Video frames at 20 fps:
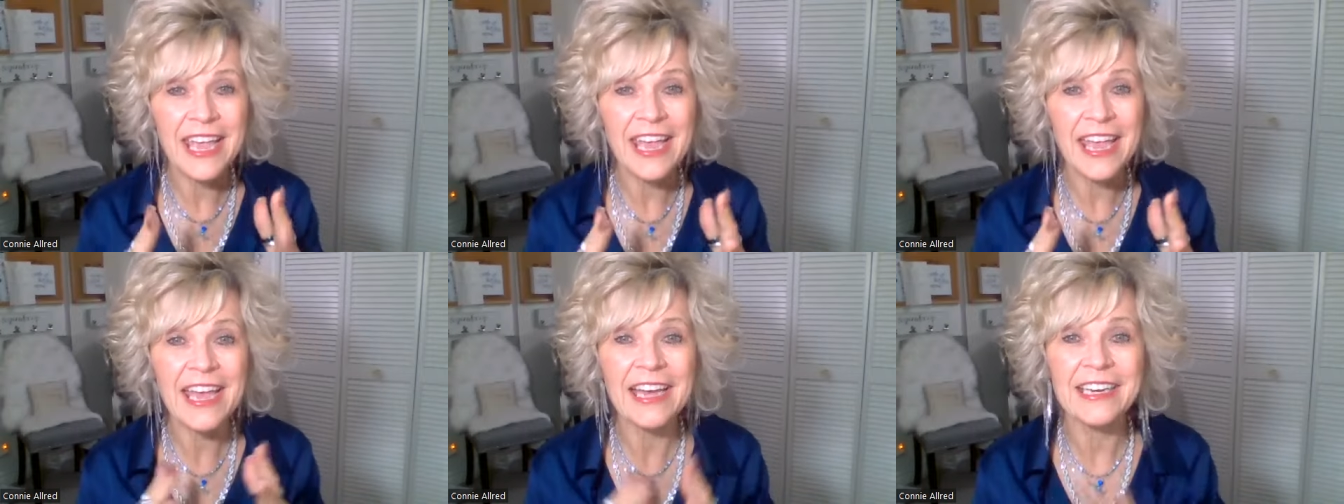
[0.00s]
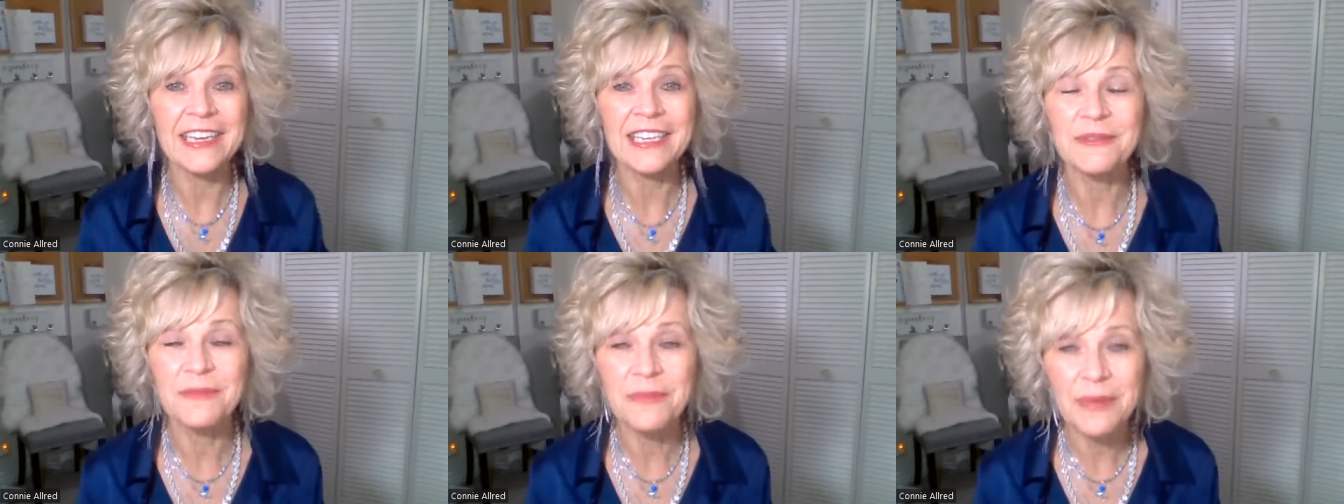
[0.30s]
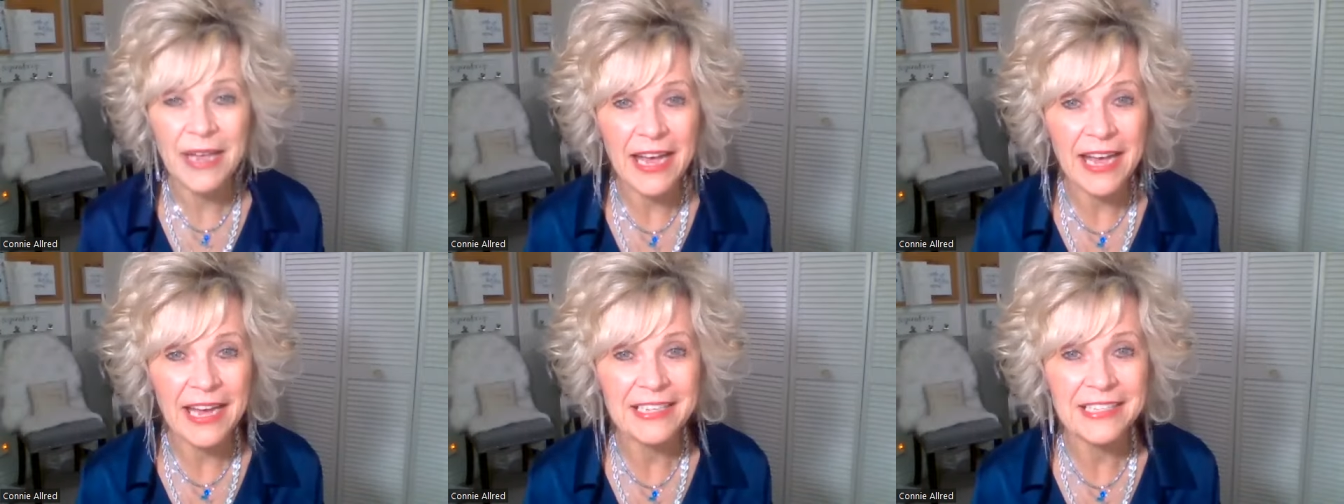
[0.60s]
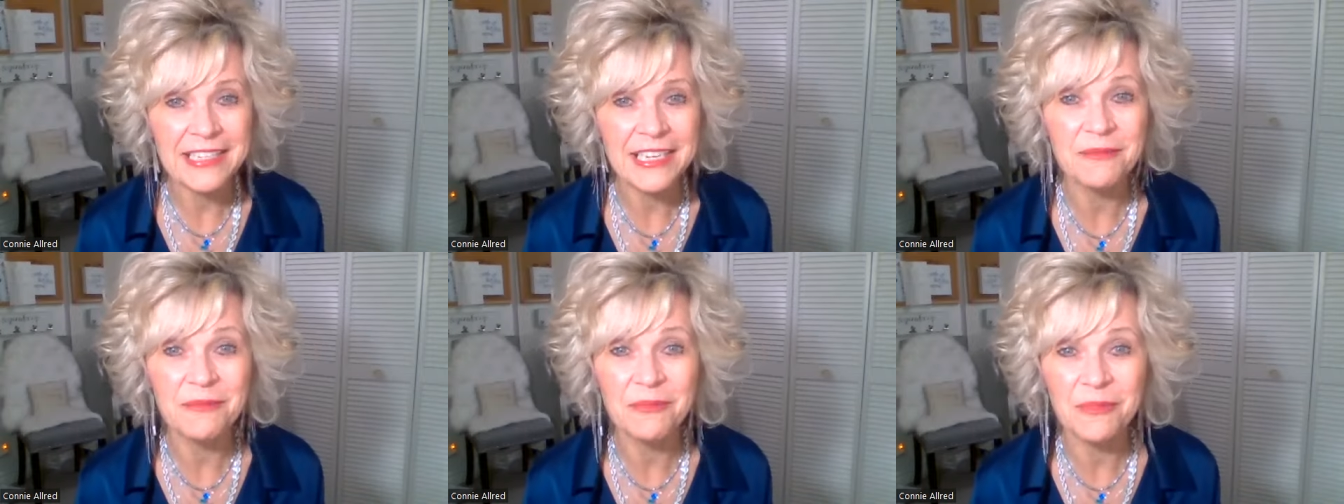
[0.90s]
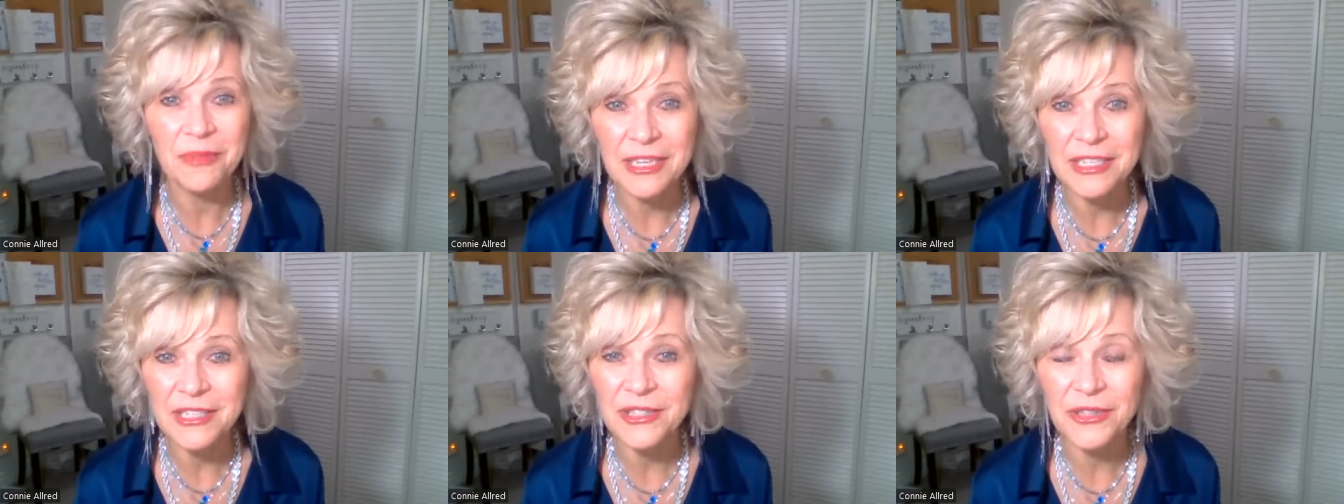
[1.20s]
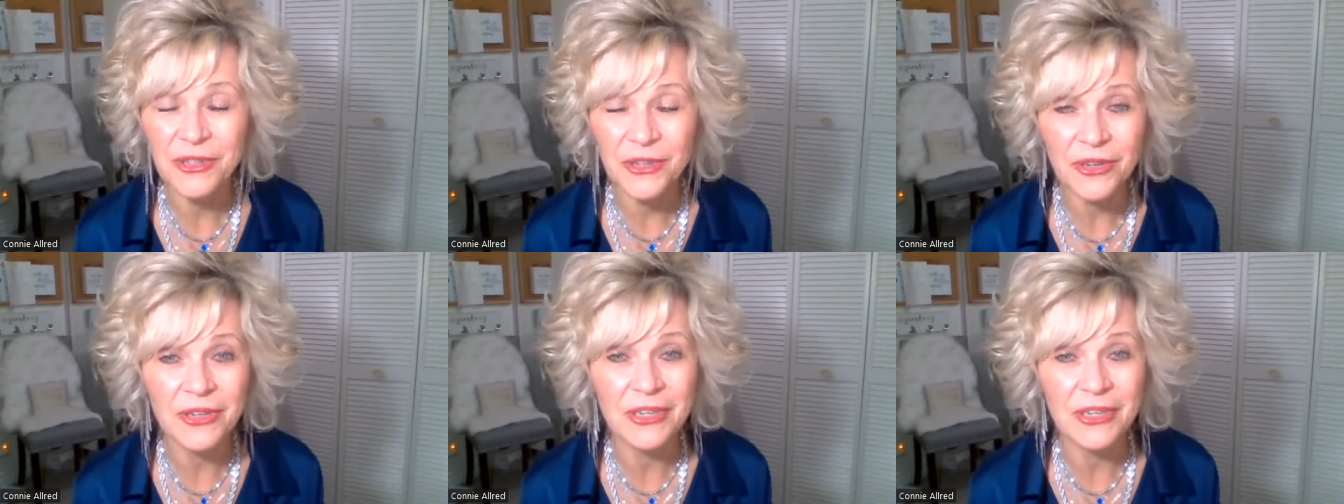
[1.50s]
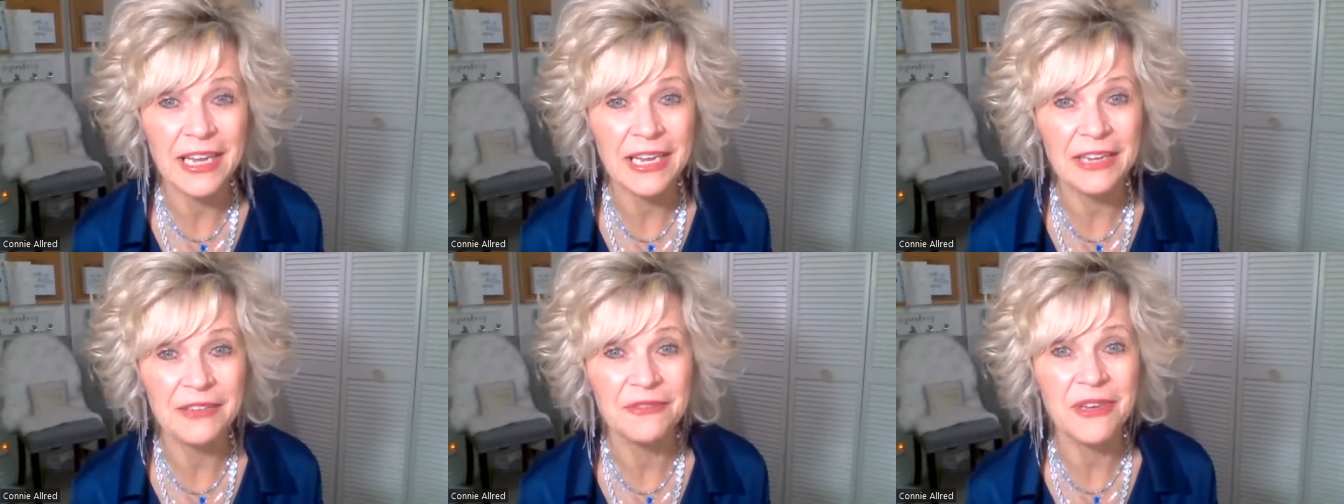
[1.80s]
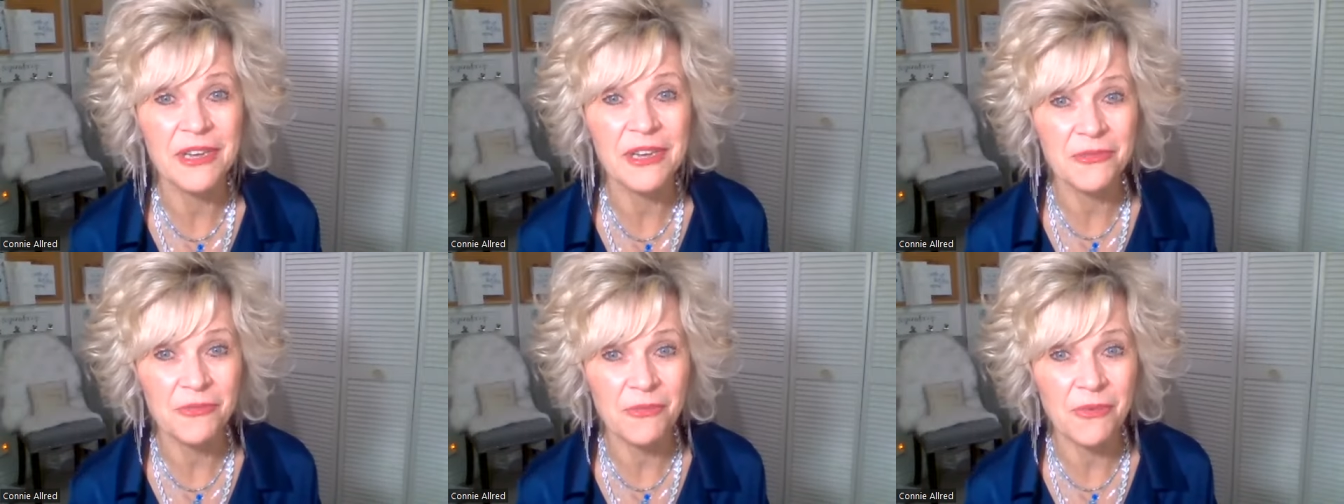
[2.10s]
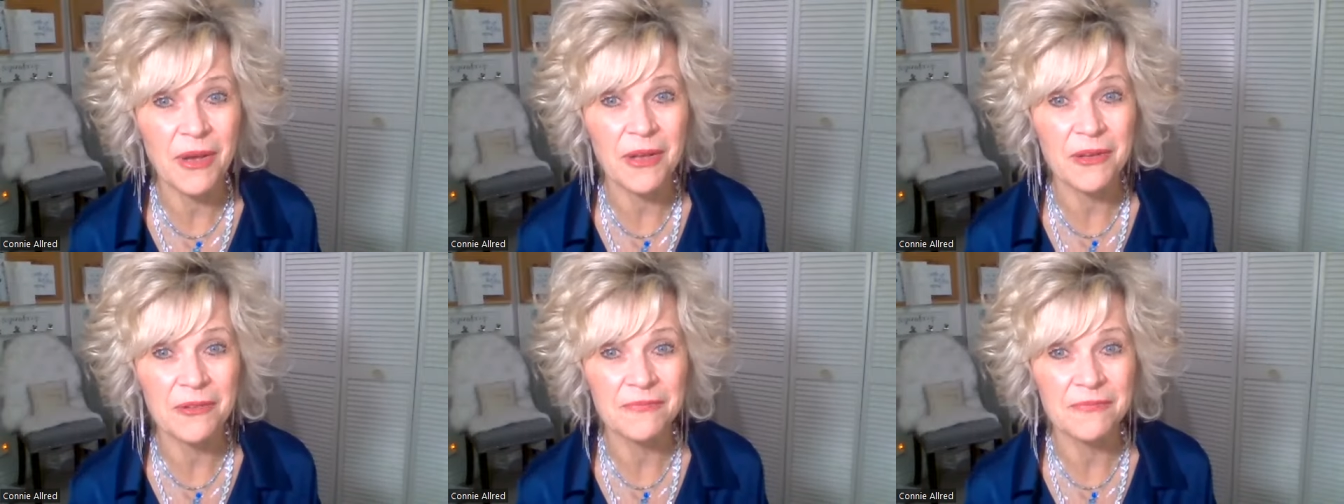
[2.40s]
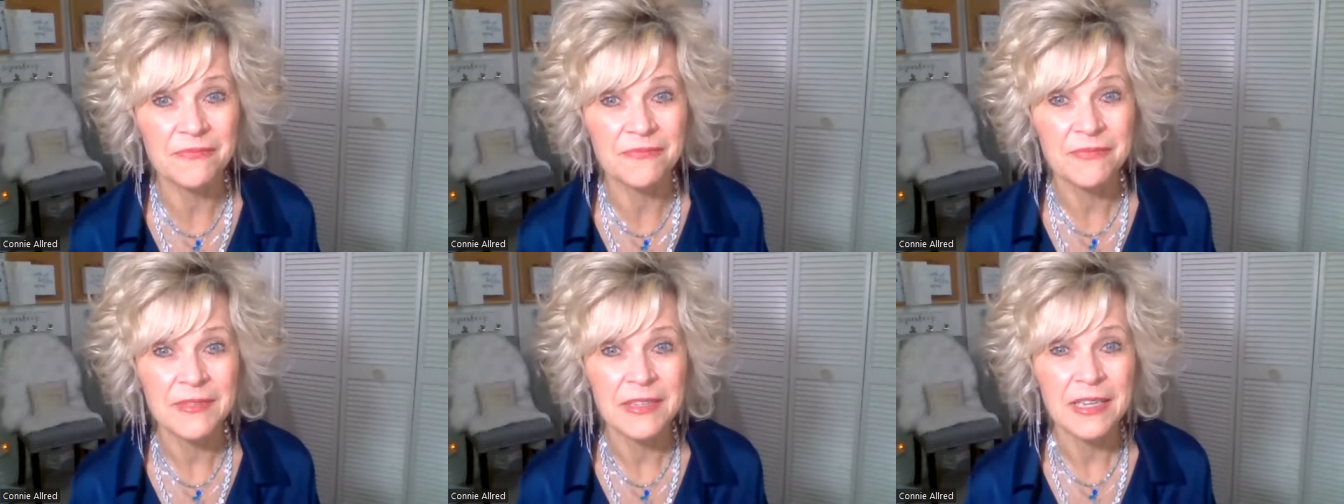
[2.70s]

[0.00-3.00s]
can impact and bless your life as well.